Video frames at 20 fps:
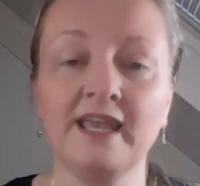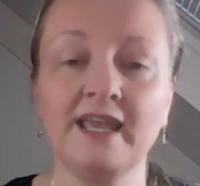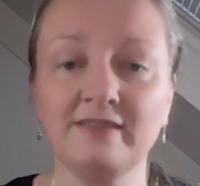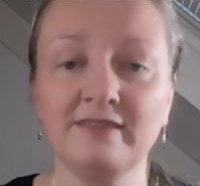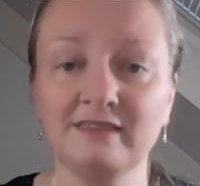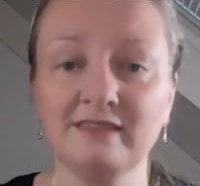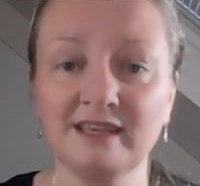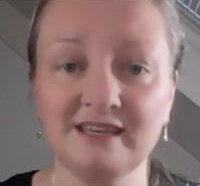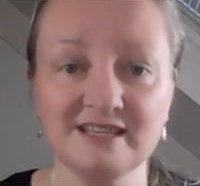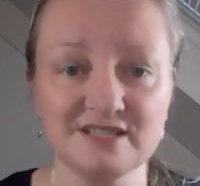and
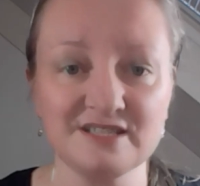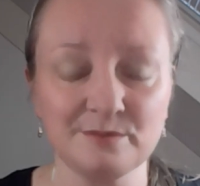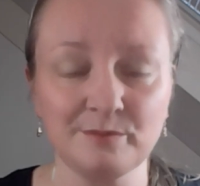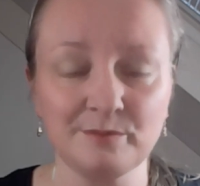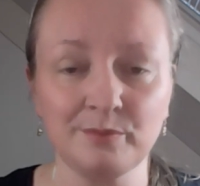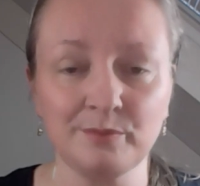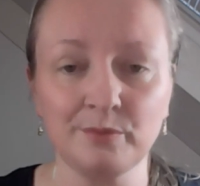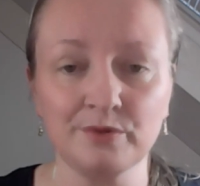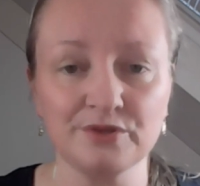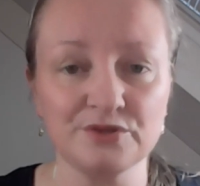that it's
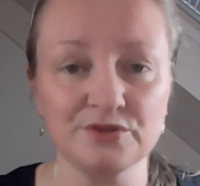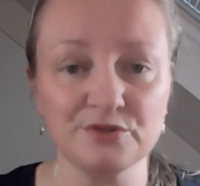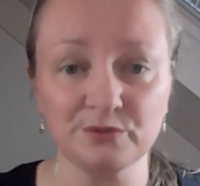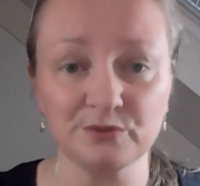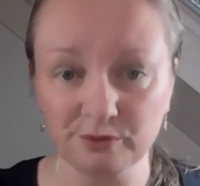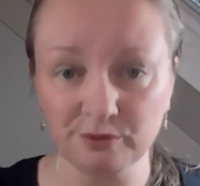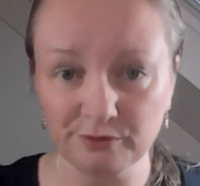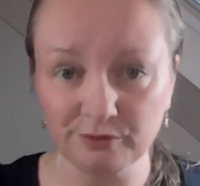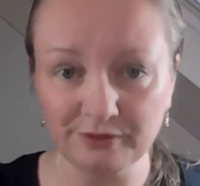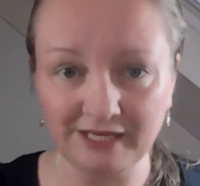important to
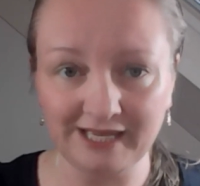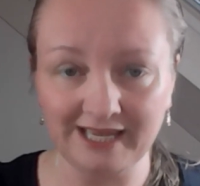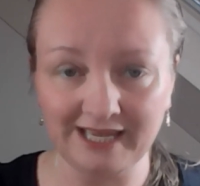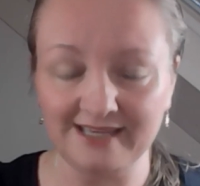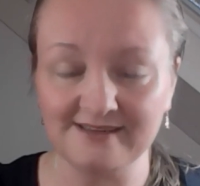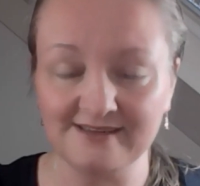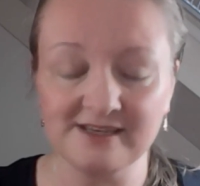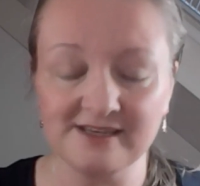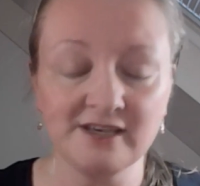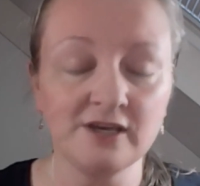look
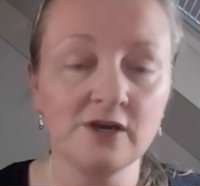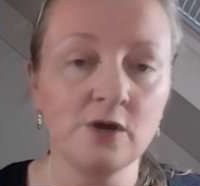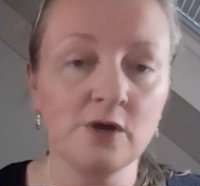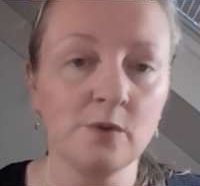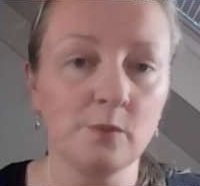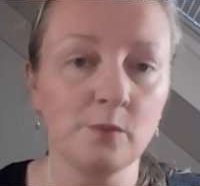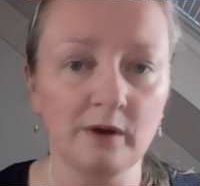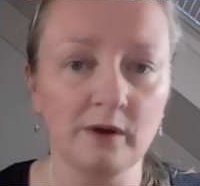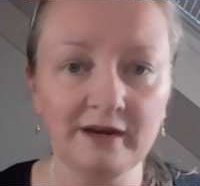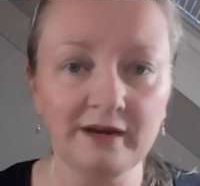at,
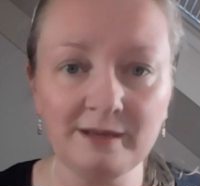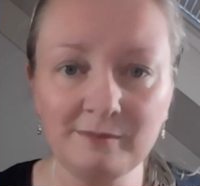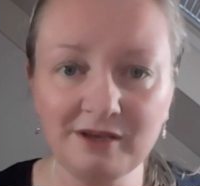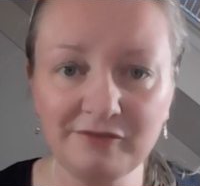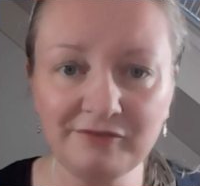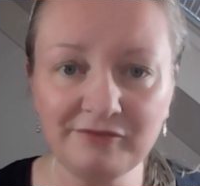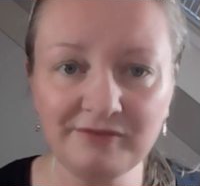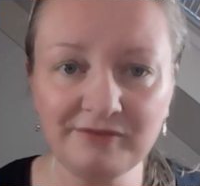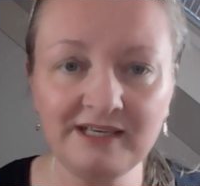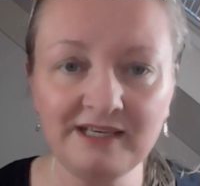what am I
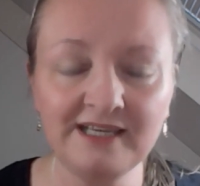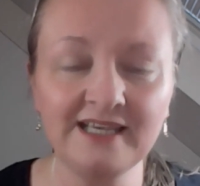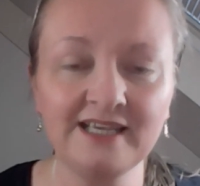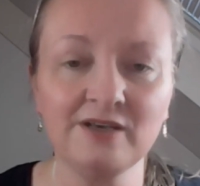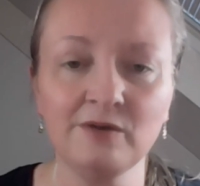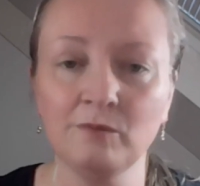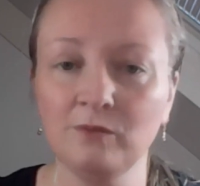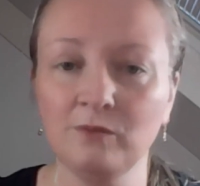feeling?